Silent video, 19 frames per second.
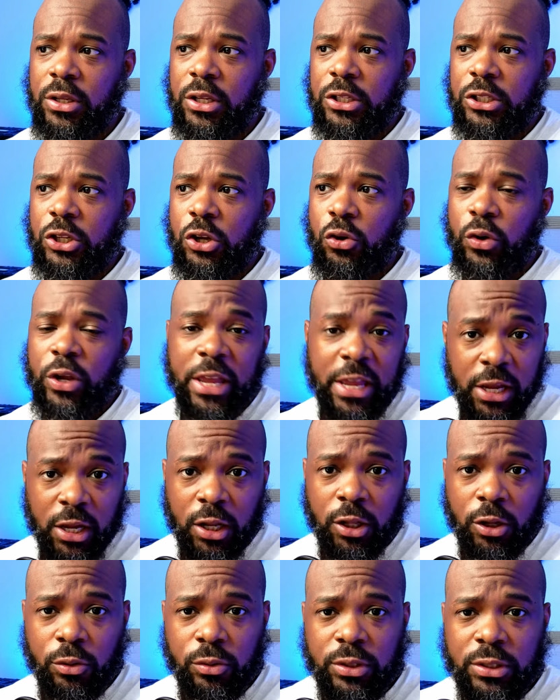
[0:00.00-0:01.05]
So in
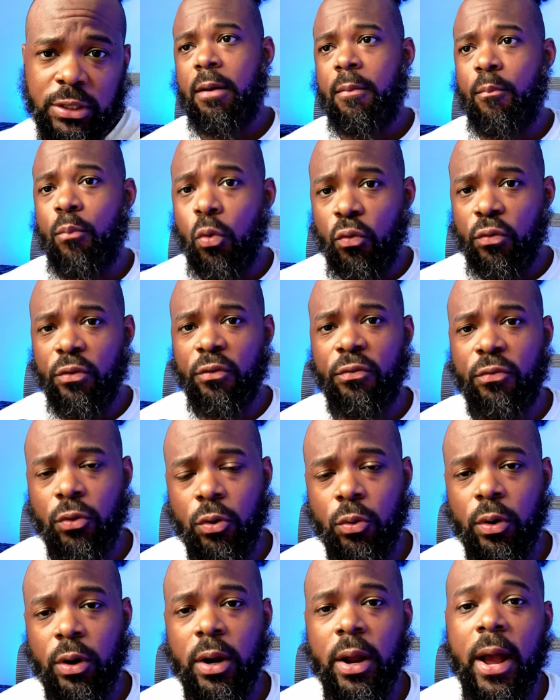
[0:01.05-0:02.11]
closing, moving
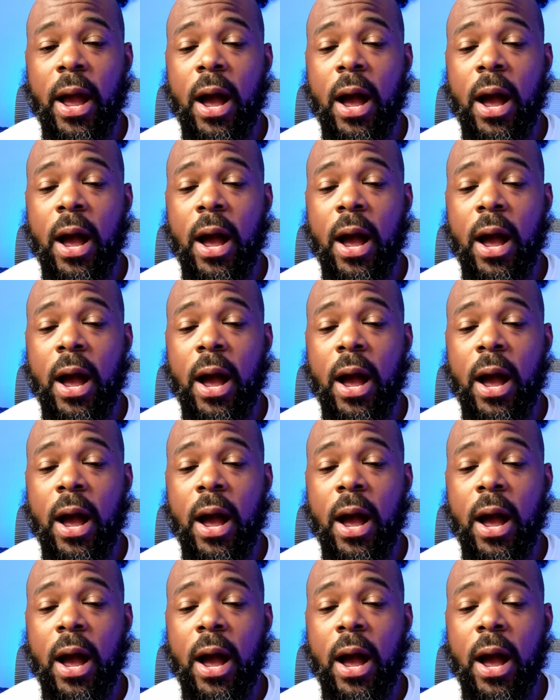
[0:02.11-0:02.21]
forward,